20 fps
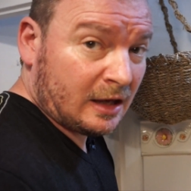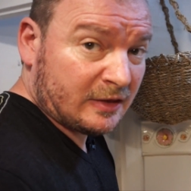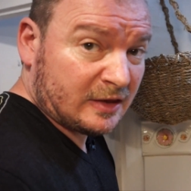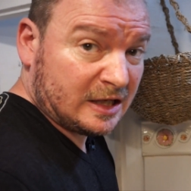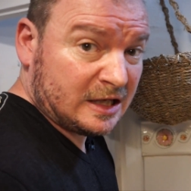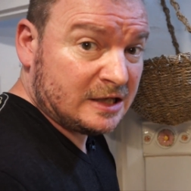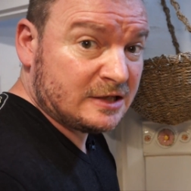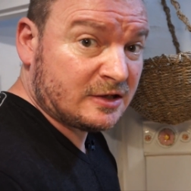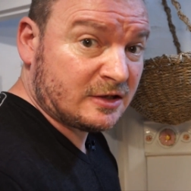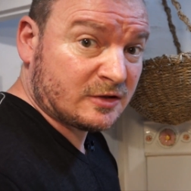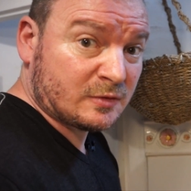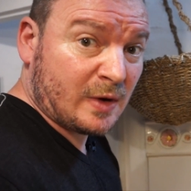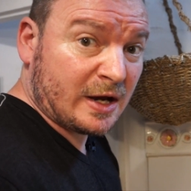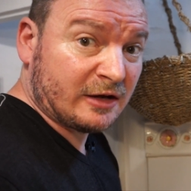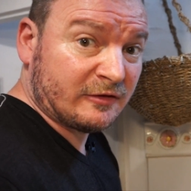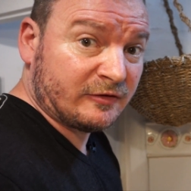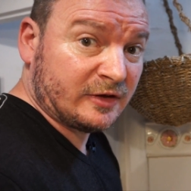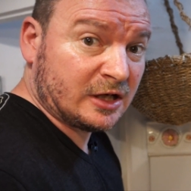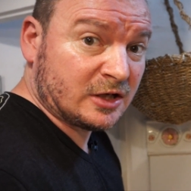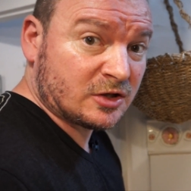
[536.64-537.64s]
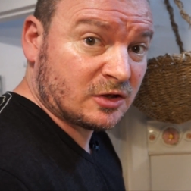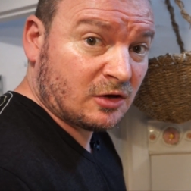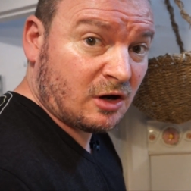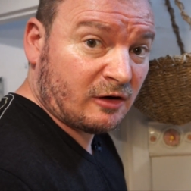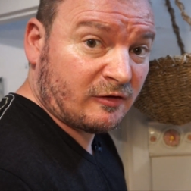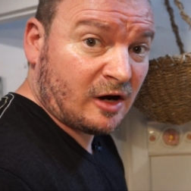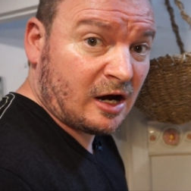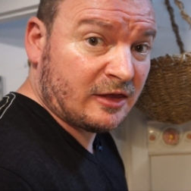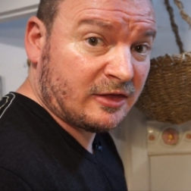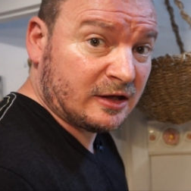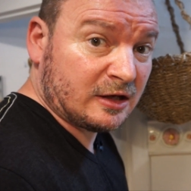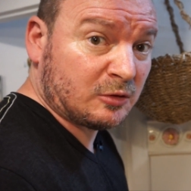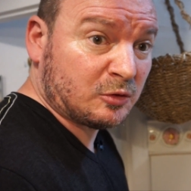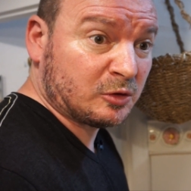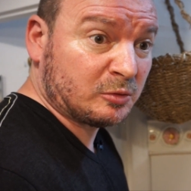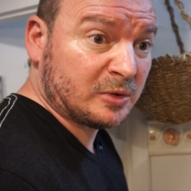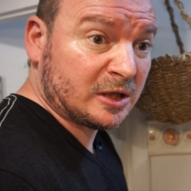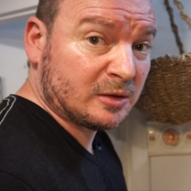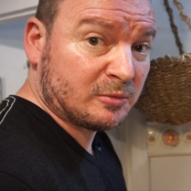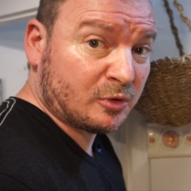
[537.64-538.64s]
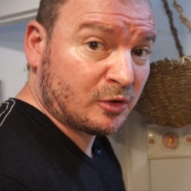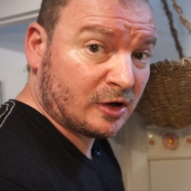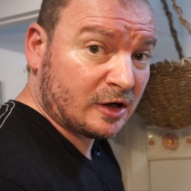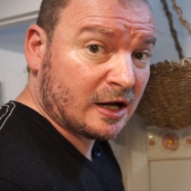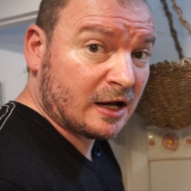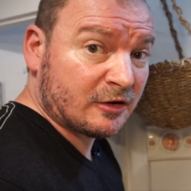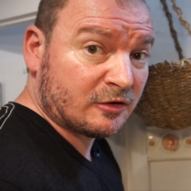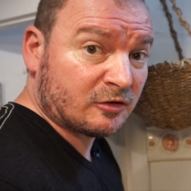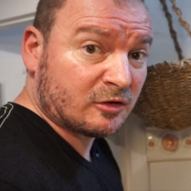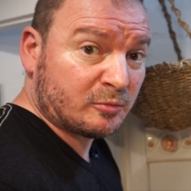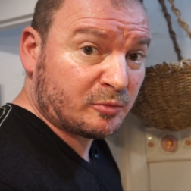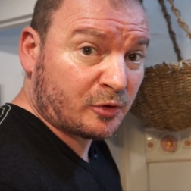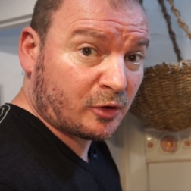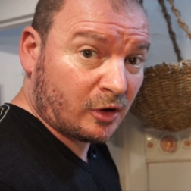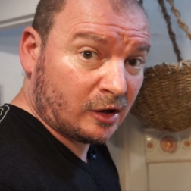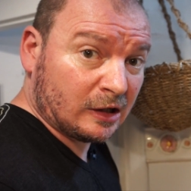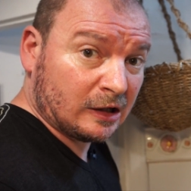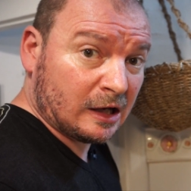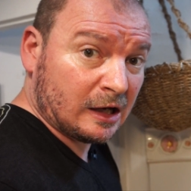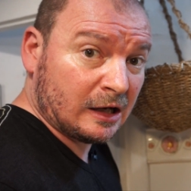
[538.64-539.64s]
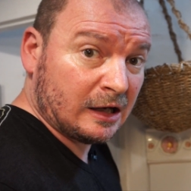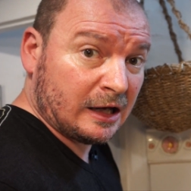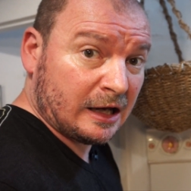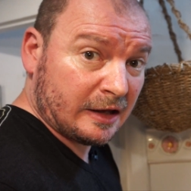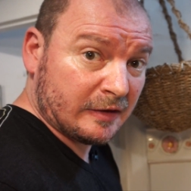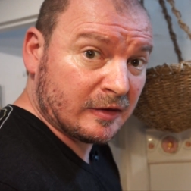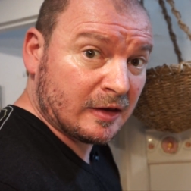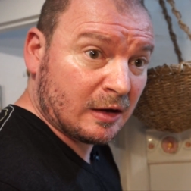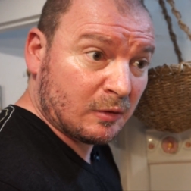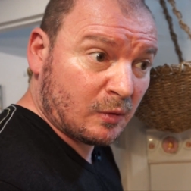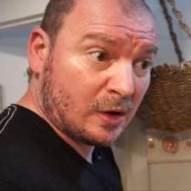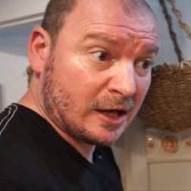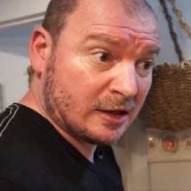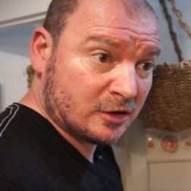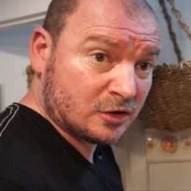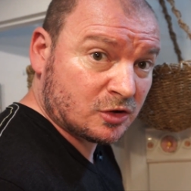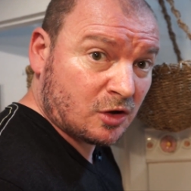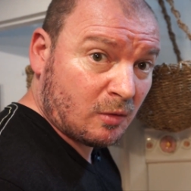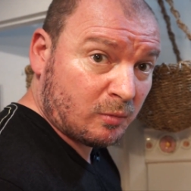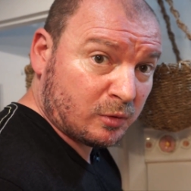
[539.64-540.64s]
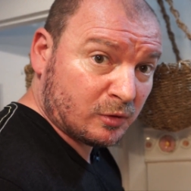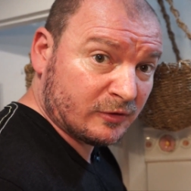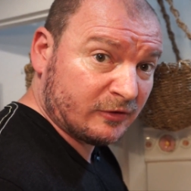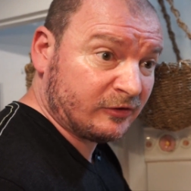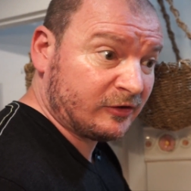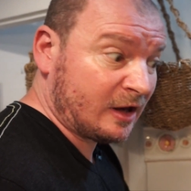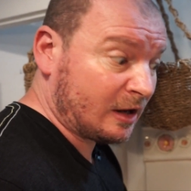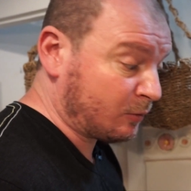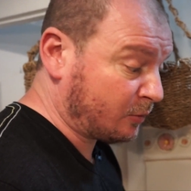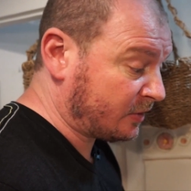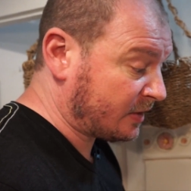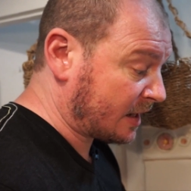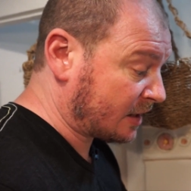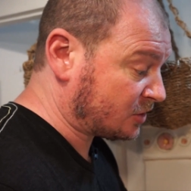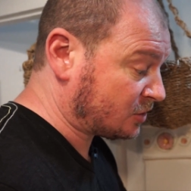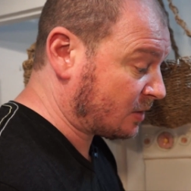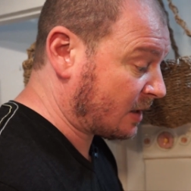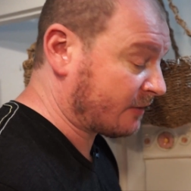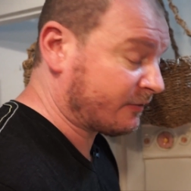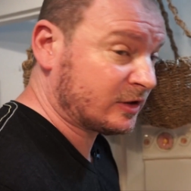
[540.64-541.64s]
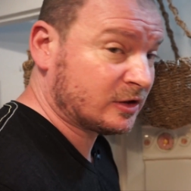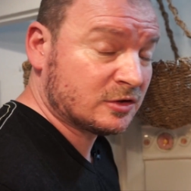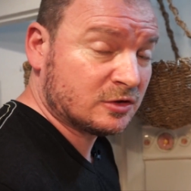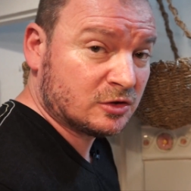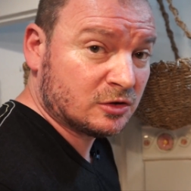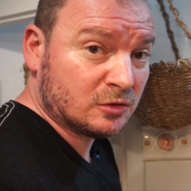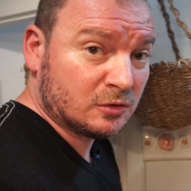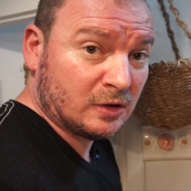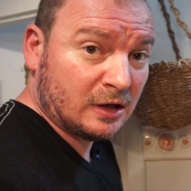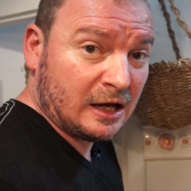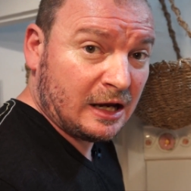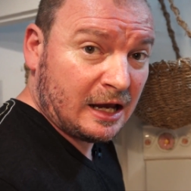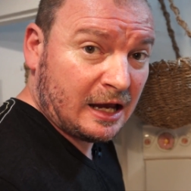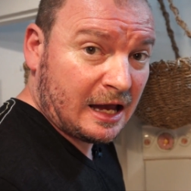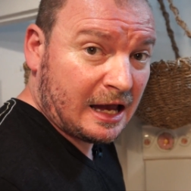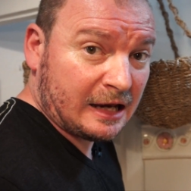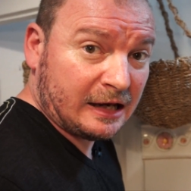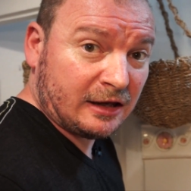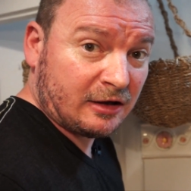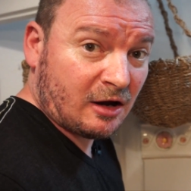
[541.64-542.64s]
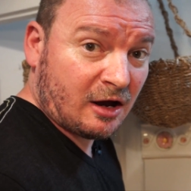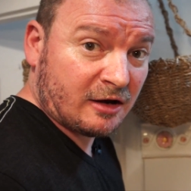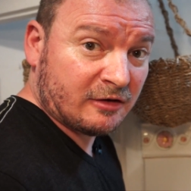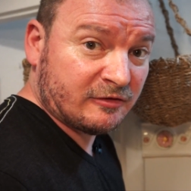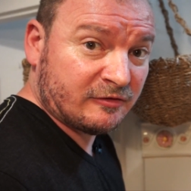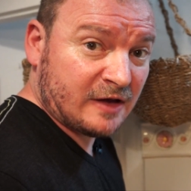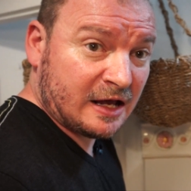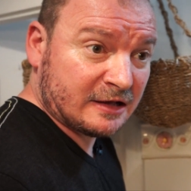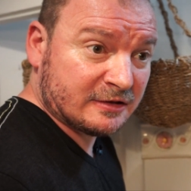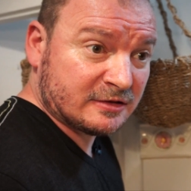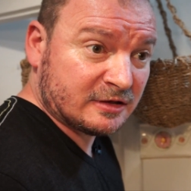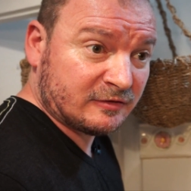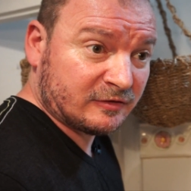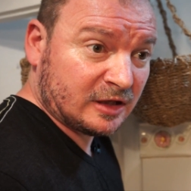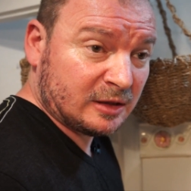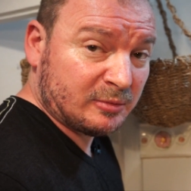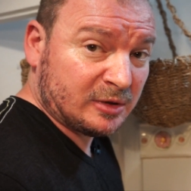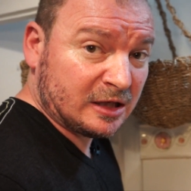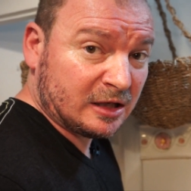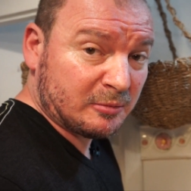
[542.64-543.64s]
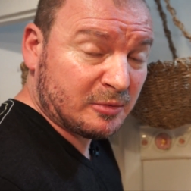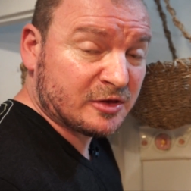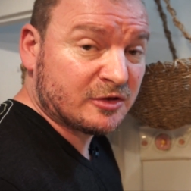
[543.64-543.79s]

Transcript: The easiest way to finish it off, I think, would be to put it under a broiler, and that way the top would set without you having to do any kind of fancy flipping.